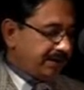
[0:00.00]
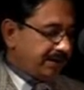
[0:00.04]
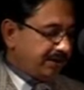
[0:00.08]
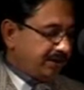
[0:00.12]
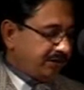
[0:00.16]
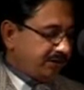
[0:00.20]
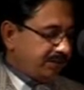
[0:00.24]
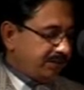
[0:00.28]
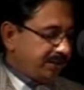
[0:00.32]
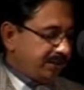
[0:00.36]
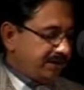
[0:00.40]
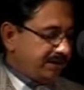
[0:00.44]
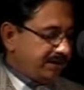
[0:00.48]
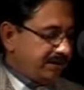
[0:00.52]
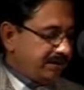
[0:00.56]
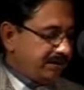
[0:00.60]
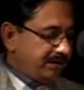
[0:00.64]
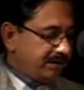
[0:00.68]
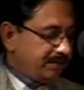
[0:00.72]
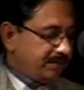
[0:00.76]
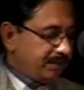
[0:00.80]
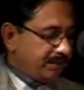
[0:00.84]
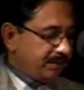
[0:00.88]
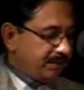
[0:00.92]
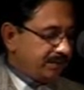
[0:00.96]
as it
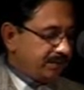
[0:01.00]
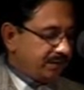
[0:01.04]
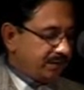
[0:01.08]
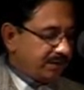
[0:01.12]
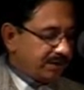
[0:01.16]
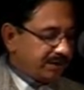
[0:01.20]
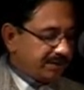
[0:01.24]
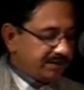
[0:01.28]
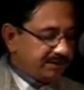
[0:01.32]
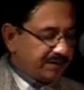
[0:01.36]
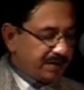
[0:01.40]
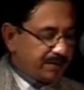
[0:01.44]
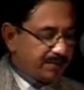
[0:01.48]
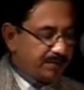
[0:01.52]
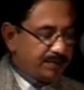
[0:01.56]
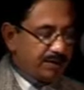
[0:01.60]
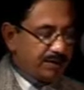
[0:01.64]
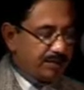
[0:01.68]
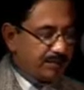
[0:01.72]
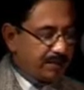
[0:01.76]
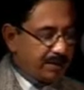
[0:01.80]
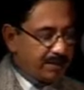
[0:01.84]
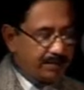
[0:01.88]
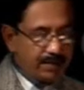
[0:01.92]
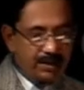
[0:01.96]
has been done,
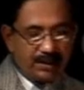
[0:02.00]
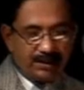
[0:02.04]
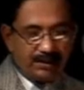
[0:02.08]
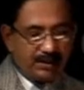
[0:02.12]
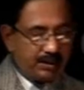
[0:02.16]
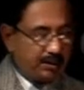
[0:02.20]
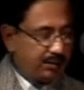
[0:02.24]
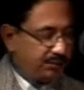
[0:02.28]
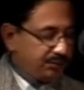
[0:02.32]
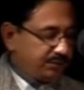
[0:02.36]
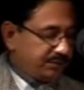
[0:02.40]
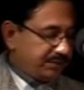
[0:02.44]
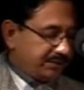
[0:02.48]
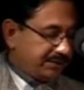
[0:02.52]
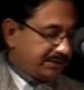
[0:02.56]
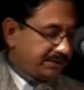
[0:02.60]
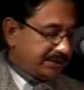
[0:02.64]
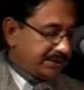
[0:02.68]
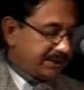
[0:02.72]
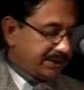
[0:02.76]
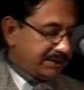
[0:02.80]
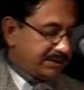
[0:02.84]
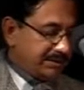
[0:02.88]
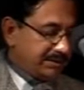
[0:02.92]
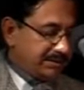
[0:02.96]
for example, by
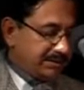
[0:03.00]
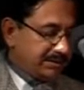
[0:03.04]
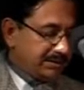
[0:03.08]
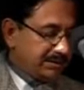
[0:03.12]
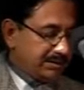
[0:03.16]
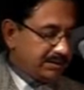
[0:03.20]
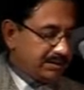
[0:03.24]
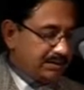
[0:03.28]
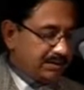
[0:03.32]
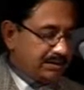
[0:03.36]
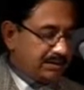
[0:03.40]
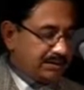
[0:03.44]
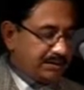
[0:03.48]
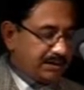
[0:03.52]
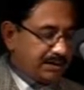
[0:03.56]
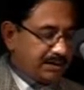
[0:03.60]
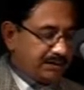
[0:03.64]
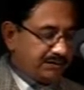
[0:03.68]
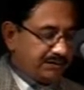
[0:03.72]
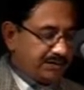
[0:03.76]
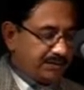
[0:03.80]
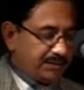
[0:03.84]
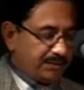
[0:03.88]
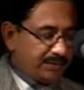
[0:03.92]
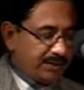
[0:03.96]
Martin Luther King,
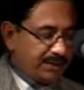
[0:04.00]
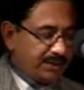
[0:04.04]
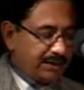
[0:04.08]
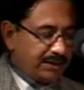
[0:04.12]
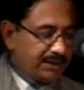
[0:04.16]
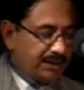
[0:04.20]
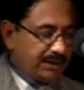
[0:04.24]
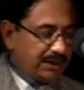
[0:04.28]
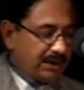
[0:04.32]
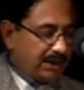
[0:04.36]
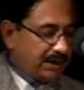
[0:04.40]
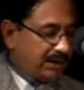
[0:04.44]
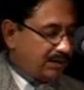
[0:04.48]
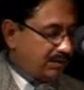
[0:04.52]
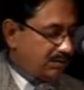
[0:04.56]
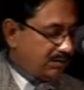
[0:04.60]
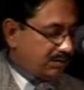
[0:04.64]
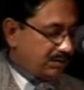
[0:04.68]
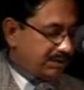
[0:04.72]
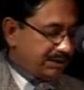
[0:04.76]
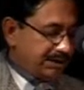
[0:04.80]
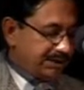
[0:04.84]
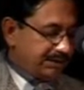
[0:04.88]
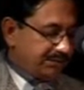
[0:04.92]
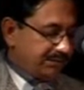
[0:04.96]
Nelson
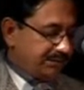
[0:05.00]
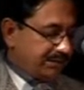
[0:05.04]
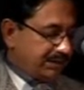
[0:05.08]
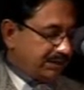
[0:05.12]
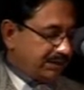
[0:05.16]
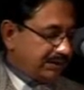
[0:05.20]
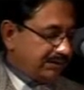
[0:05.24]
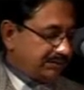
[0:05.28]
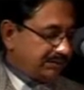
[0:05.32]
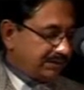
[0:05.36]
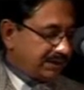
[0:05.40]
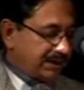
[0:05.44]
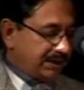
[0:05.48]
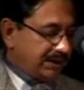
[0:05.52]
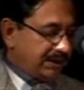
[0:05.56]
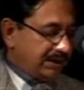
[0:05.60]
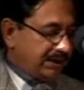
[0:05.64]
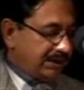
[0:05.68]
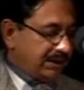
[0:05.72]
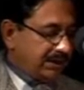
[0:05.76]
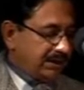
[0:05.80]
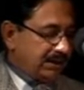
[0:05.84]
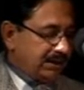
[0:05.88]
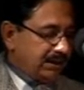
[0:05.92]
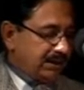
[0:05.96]
Mandela or Lech
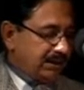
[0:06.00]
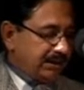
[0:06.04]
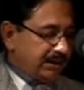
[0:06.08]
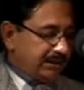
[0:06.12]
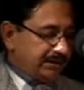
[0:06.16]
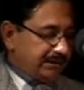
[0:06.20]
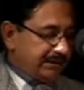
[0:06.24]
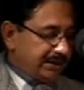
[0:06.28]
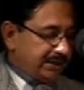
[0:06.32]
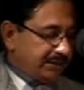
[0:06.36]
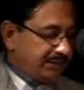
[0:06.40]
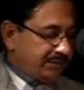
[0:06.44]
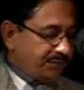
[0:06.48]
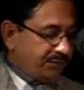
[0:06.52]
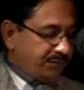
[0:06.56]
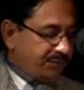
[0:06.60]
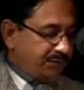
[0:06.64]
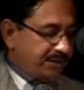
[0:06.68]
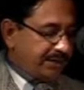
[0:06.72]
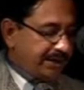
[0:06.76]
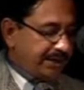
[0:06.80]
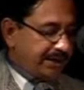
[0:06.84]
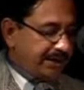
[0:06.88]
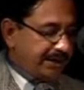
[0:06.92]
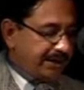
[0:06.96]
Walesa.
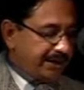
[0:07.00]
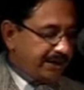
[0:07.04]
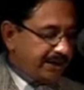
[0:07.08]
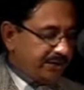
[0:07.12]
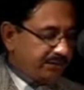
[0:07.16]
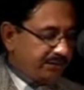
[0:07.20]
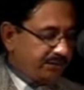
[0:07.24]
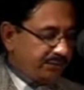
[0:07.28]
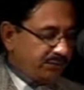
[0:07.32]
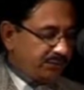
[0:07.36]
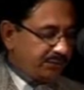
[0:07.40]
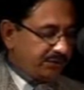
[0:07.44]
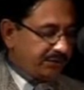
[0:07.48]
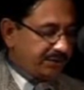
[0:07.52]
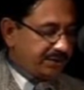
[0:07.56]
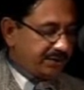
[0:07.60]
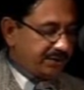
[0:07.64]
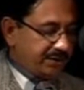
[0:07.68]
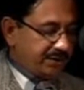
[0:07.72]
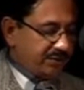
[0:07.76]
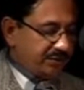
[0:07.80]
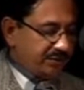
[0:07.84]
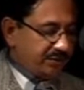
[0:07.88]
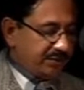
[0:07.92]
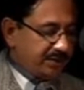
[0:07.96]
Therefore, a
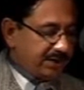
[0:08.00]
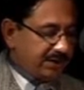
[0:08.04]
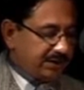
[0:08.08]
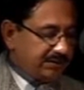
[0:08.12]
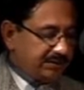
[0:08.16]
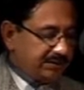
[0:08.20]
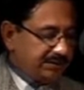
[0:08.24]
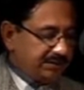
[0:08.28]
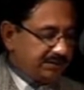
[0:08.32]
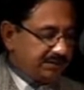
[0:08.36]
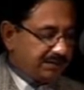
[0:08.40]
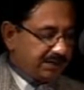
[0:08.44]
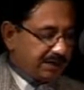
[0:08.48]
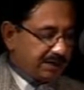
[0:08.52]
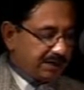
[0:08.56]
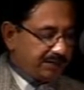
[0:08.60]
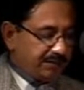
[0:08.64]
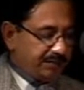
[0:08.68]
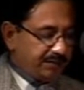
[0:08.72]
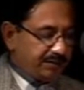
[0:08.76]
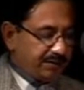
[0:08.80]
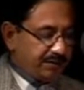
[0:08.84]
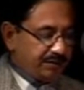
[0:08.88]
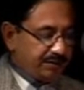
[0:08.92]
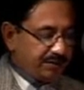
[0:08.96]
careful study of
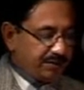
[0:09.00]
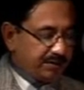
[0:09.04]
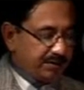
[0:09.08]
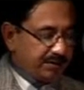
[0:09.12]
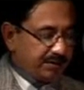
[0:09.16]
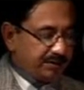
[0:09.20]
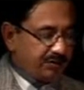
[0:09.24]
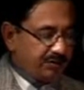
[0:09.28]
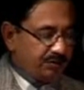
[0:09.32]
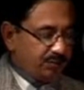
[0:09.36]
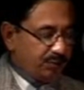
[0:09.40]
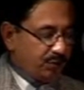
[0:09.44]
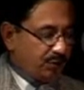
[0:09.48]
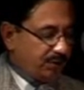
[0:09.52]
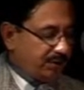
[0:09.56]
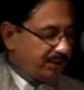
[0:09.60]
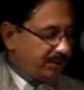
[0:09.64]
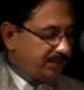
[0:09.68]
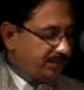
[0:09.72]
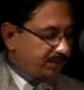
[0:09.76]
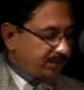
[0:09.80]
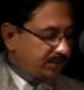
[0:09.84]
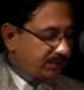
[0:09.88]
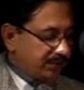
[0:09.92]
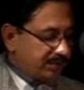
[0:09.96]
Gandhi's life and
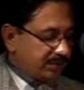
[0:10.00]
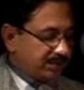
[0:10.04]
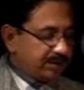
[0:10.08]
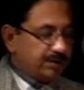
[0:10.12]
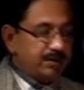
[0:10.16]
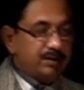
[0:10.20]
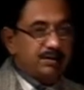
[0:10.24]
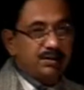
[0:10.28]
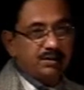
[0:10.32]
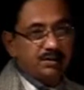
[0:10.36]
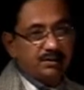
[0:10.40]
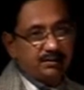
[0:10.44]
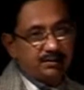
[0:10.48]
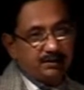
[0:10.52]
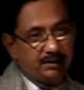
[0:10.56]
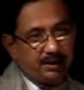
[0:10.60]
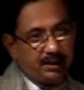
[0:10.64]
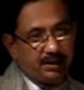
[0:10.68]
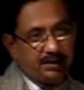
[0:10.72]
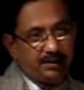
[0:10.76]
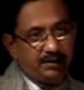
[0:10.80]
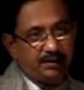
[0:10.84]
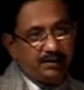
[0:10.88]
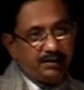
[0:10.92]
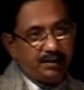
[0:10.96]
work is more
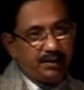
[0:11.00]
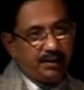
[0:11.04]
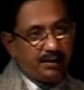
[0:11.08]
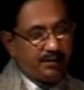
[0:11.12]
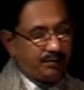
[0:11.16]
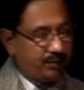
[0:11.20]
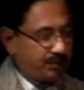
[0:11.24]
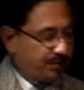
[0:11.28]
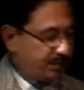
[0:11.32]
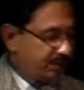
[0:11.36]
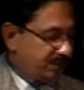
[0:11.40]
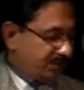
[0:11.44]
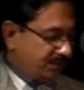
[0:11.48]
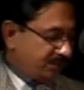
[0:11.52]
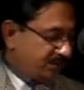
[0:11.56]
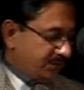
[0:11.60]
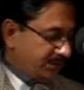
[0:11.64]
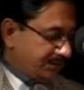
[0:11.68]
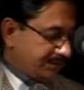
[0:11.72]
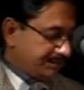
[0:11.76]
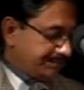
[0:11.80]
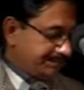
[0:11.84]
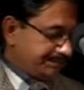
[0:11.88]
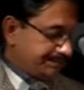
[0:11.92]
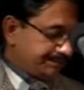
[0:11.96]
important than
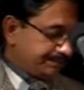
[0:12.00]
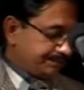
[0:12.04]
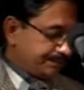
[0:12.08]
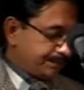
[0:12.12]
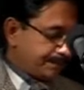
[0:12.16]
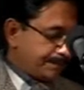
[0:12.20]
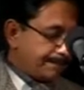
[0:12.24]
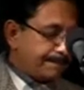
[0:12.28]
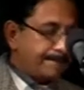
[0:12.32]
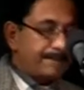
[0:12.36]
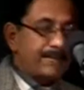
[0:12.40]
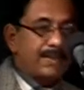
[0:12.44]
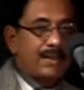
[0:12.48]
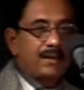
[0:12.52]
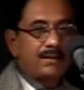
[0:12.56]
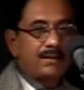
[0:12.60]
ever before.